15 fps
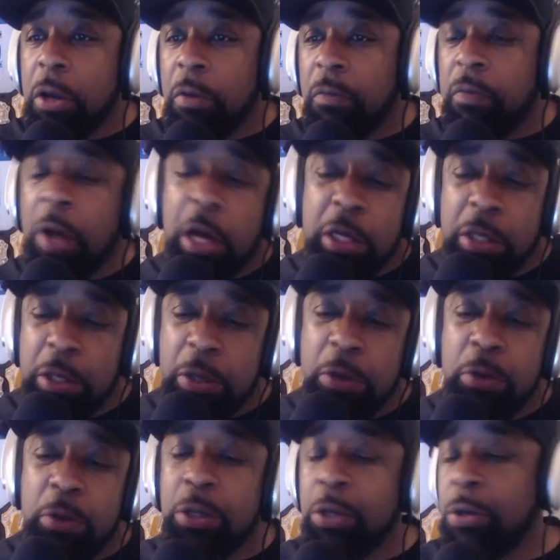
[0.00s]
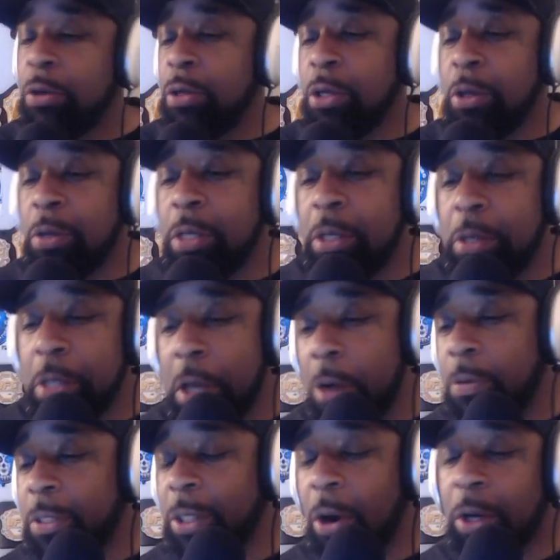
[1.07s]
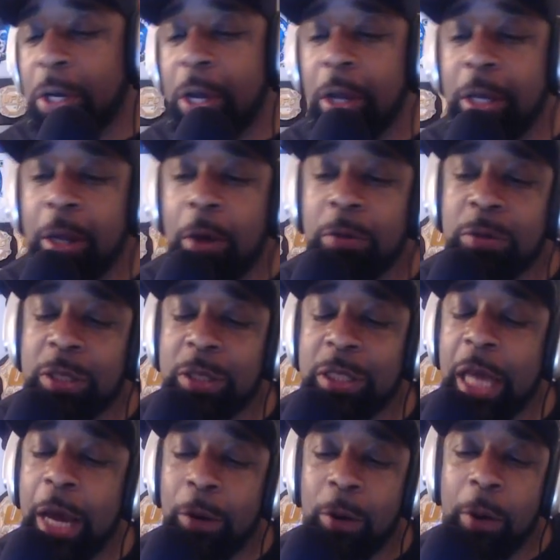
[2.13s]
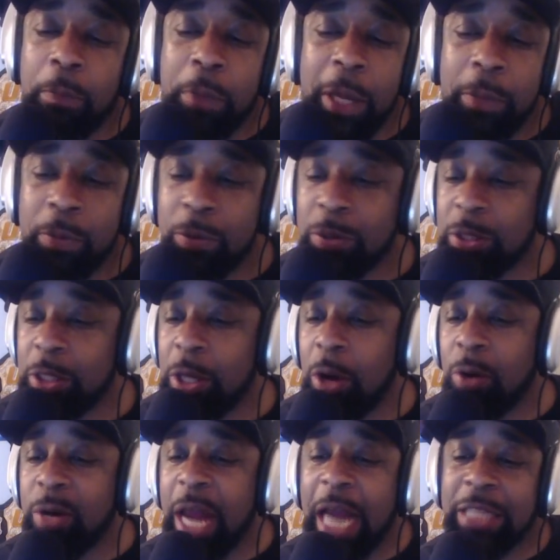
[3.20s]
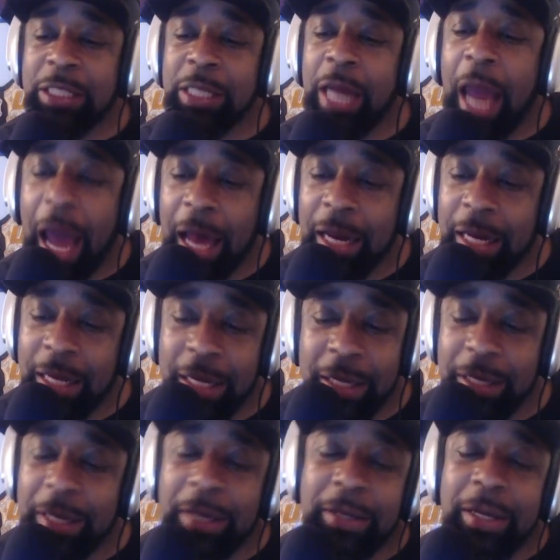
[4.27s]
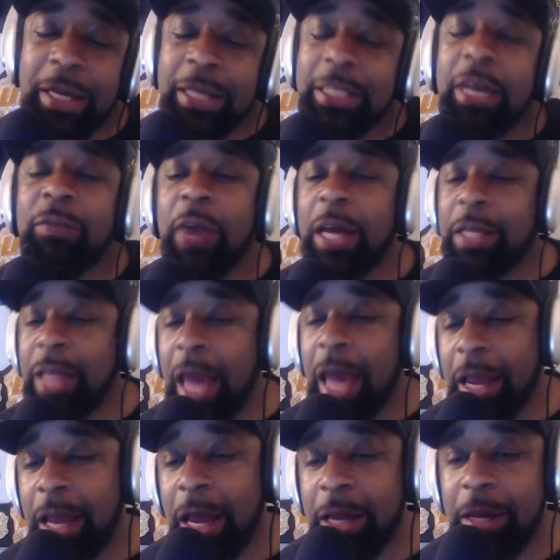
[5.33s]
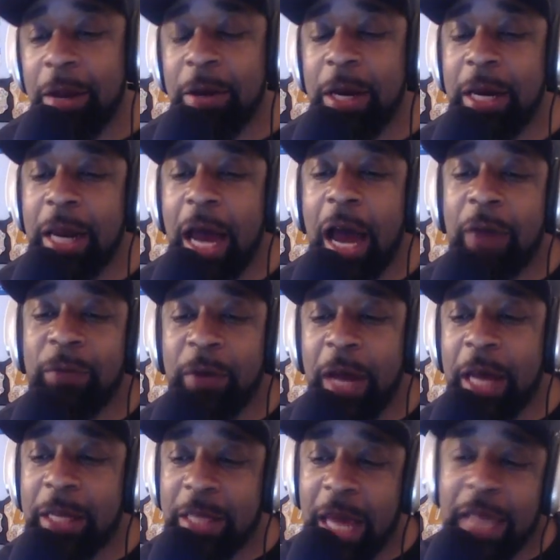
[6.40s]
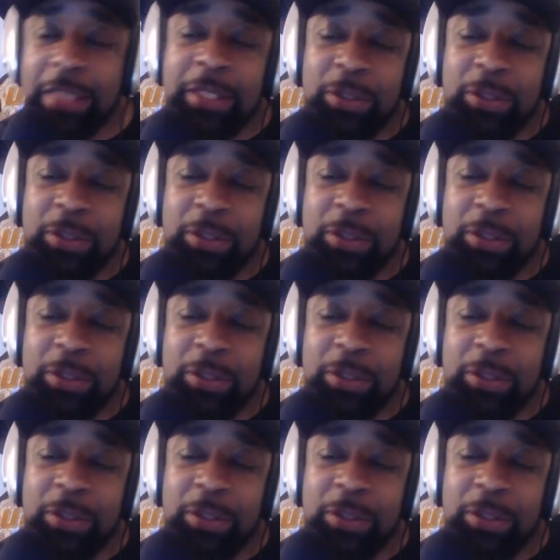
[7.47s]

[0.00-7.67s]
fuck you, you start slandering people's nationality, stuff like that. I feel like that's